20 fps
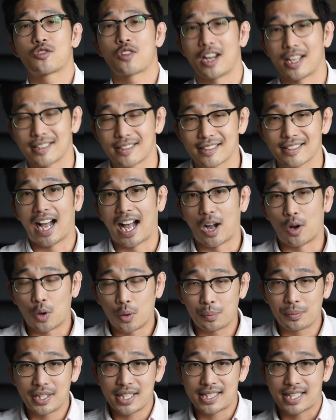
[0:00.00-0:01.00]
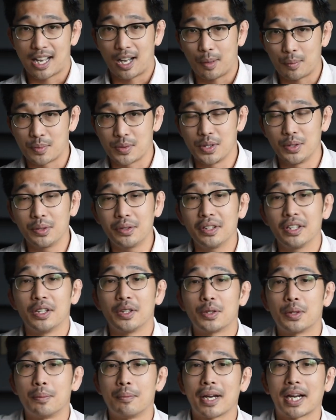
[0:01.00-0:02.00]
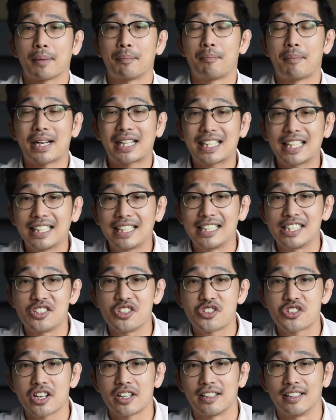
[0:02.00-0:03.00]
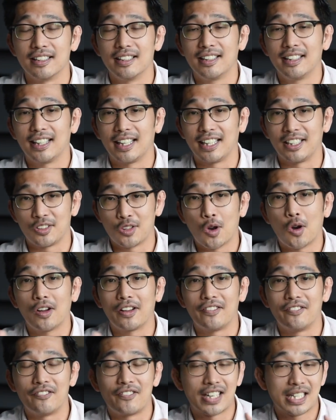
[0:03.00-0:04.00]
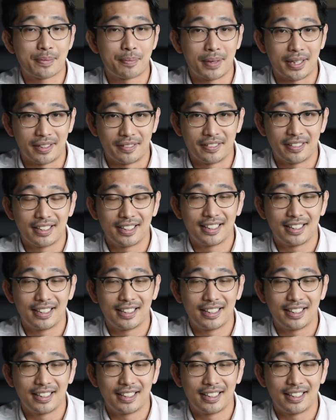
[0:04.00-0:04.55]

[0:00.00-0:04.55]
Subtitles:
trust. I hope this helps you to make a better decision in your investment.